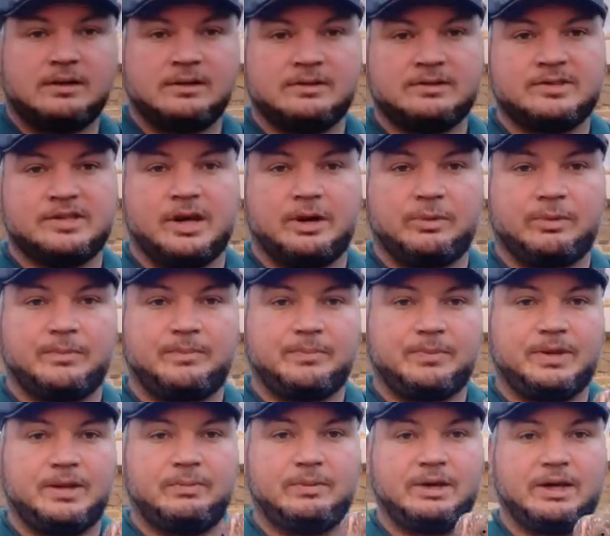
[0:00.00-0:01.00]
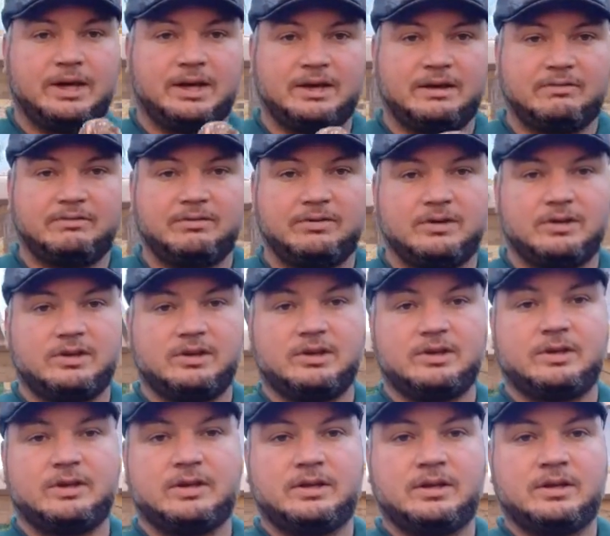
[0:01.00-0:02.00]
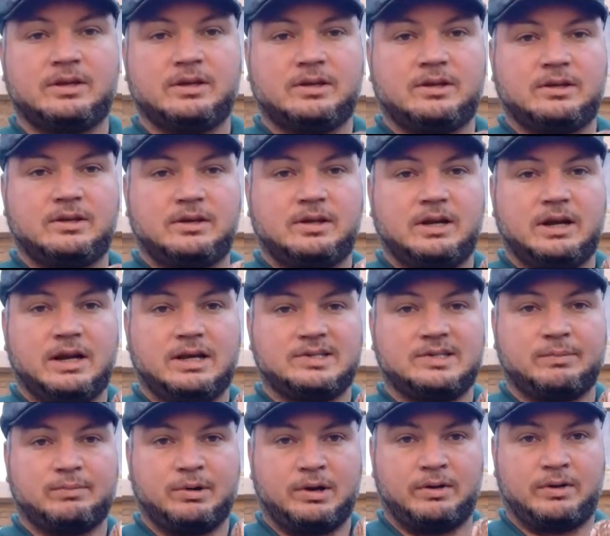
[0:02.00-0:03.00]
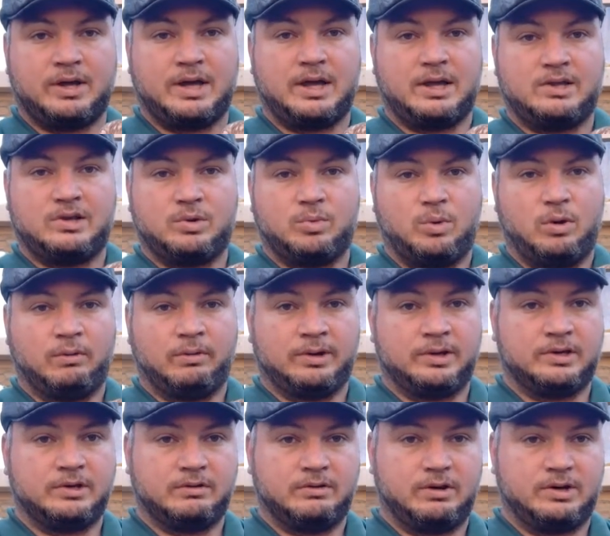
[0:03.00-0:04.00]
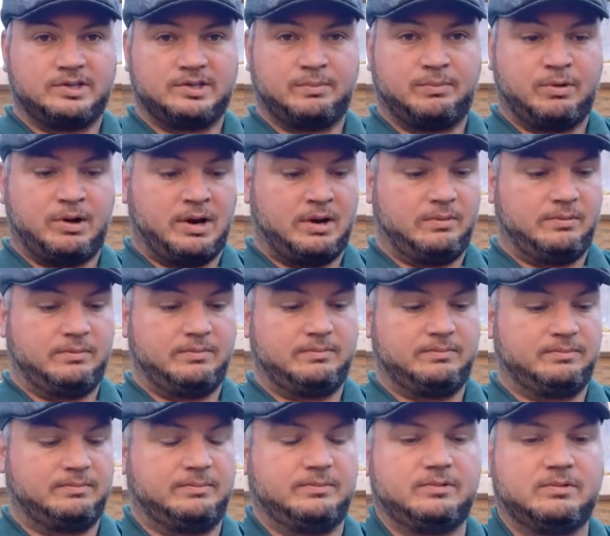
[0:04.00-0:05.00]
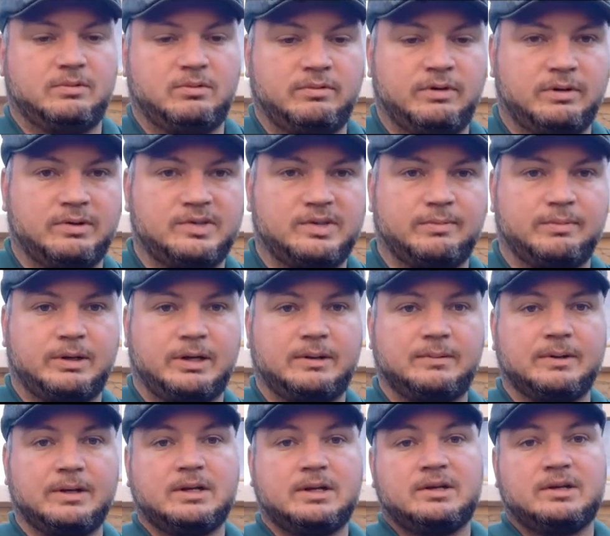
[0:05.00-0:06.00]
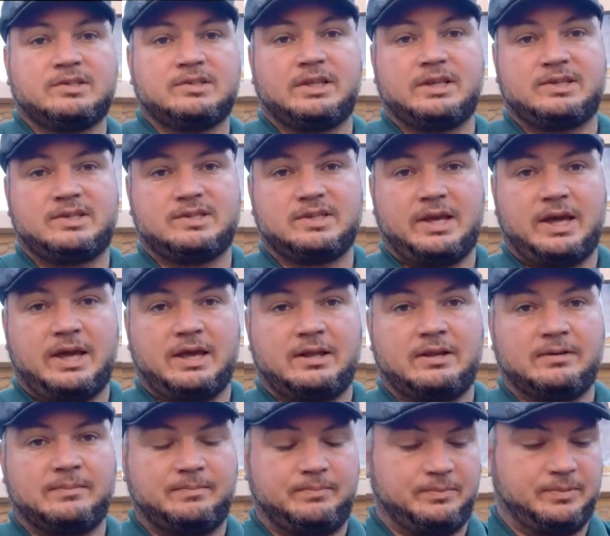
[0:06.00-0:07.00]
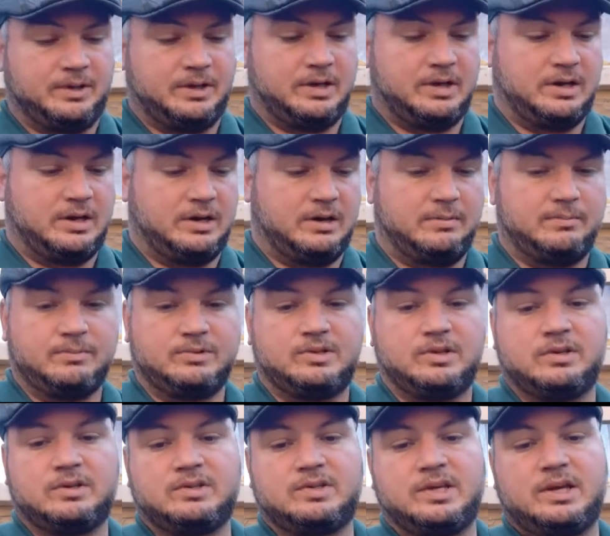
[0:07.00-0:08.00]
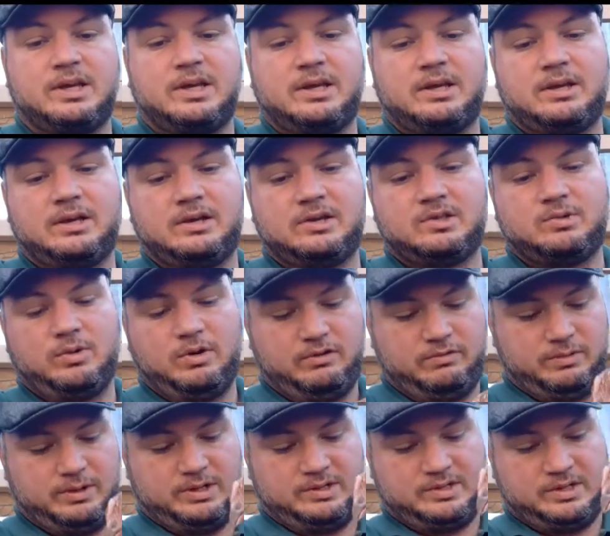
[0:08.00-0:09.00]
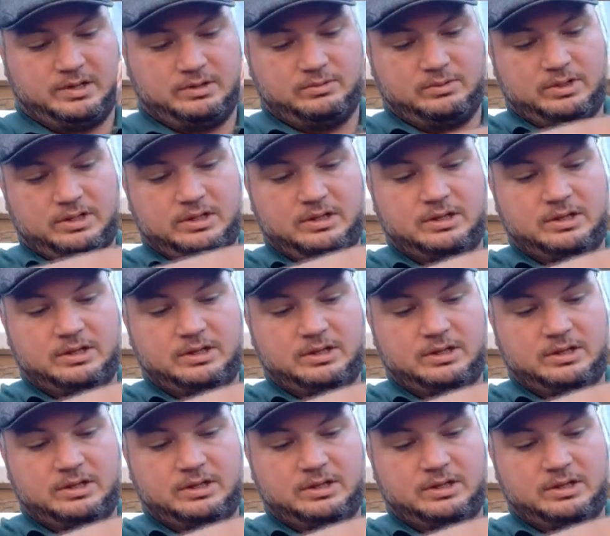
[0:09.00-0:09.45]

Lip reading: So, here we have the classic brown hen, your Warren, your Isa brown, all very similar. So this is a hen. So you can see at 12 weeks old,